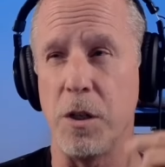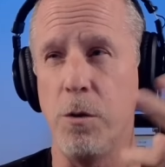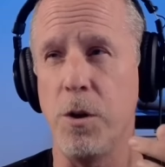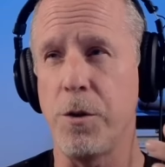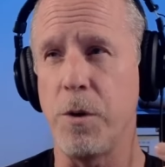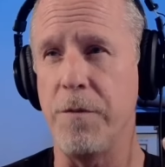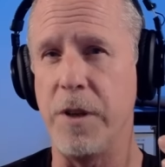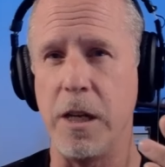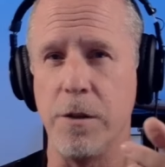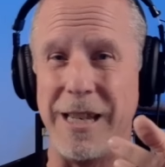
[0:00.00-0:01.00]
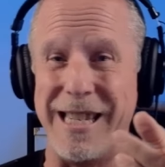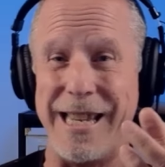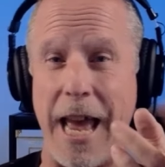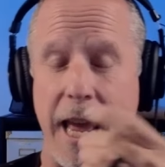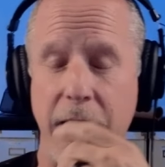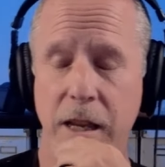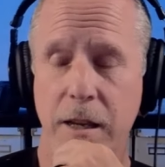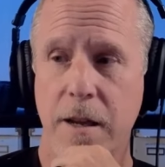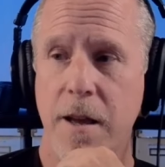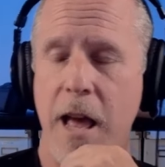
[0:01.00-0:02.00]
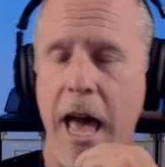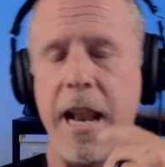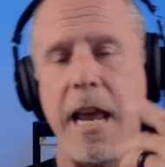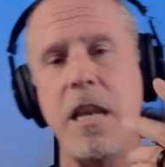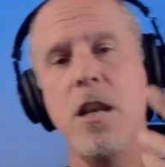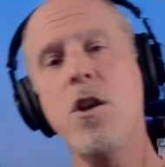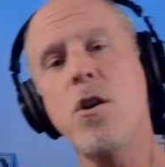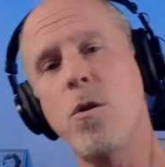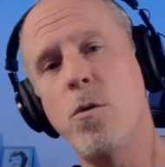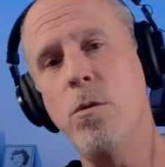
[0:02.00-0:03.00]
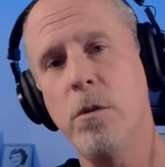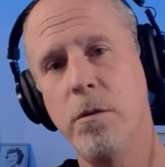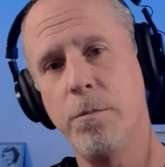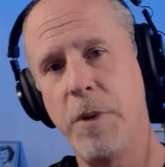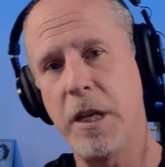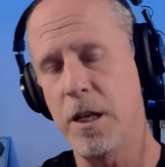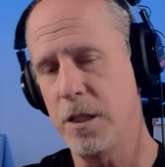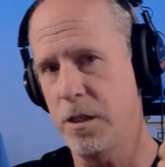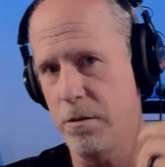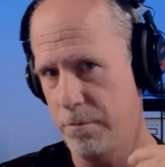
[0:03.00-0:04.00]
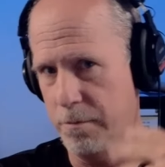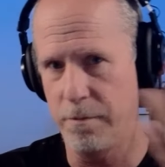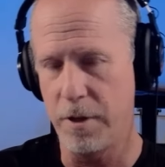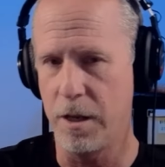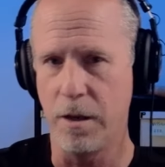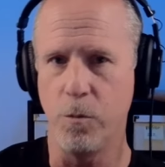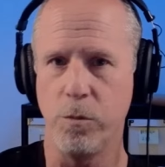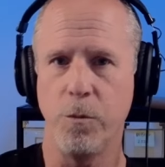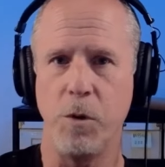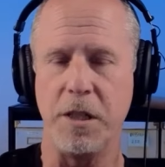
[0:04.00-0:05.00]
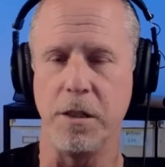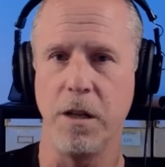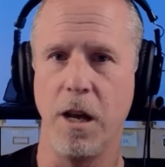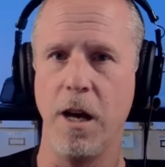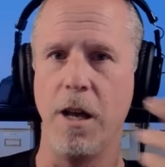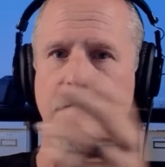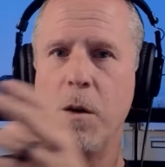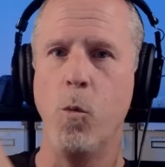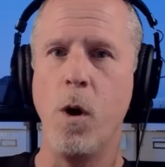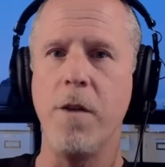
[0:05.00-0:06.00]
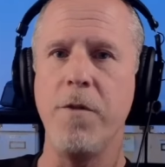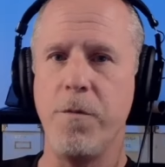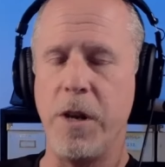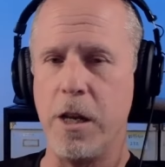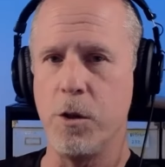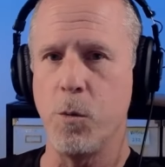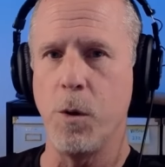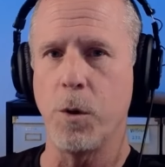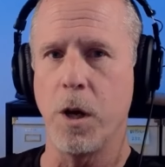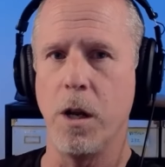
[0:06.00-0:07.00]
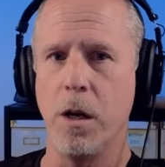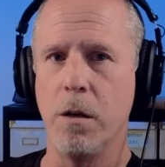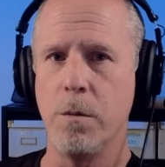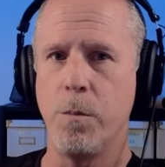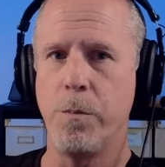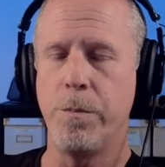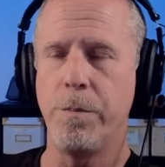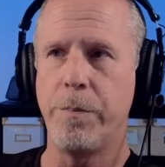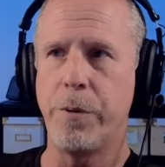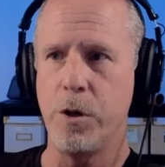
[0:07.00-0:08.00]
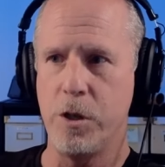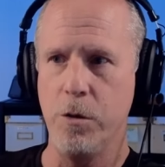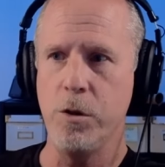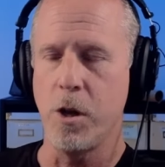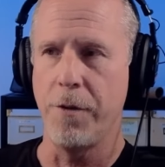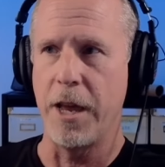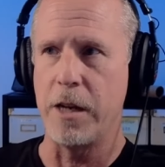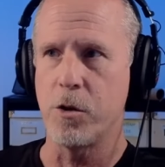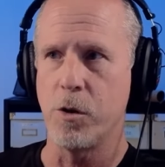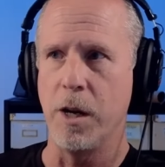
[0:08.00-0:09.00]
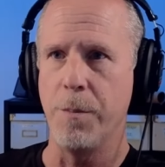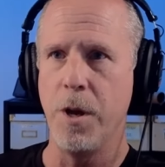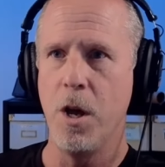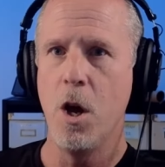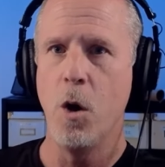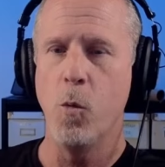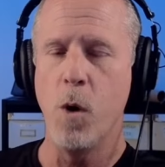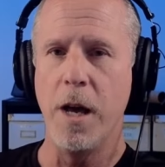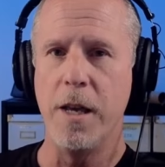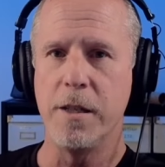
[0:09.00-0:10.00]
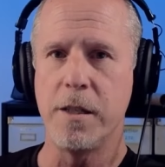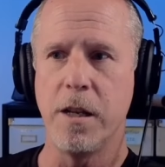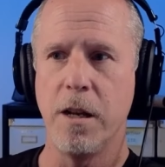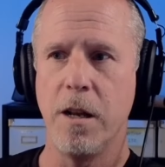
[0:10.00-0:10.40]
2 to 3 videos a day. And I knew, because reasons, that one of the videos we were going to produce on that trip was